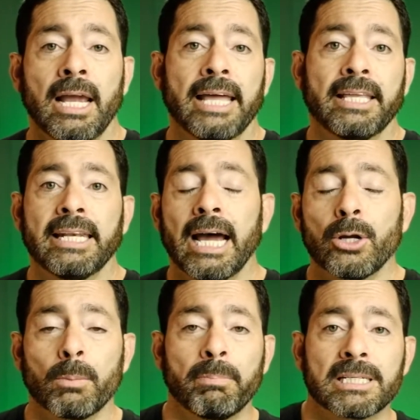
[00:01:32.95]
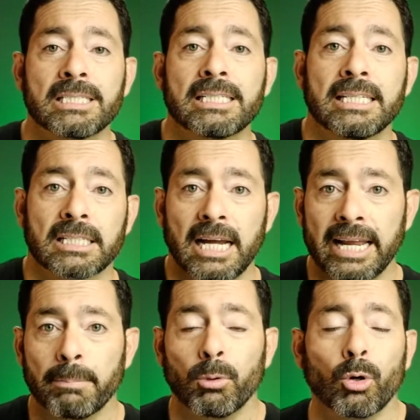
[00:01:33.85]
and then now your business has
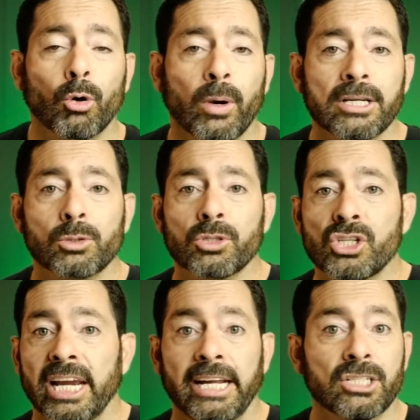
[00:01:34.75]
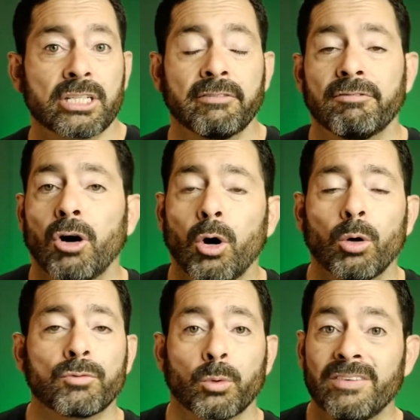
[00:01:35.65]
kind of progressed or changed,
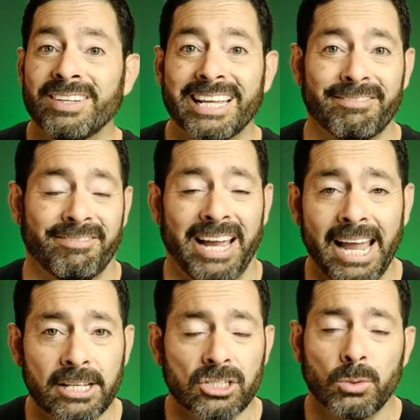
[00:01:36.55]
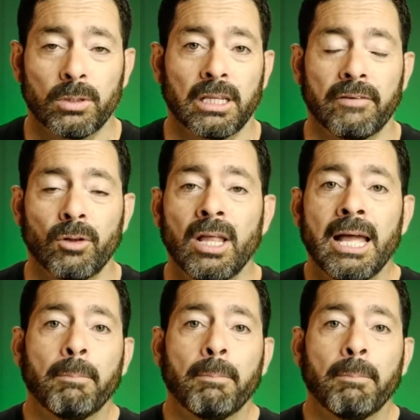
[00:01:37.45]
evolved, or even advanced to a level,